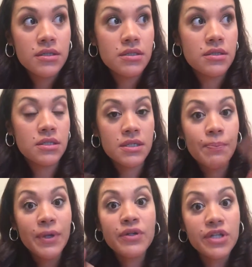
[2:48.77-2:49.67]
to
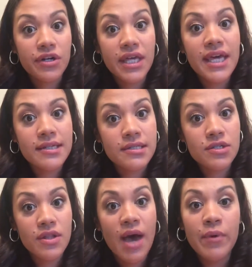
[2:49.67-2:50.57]
build their kits, so
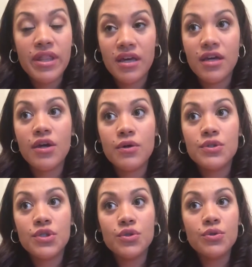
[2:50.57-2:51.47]
that way they can go
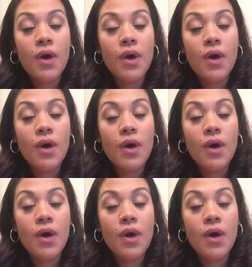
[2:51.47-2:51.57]
do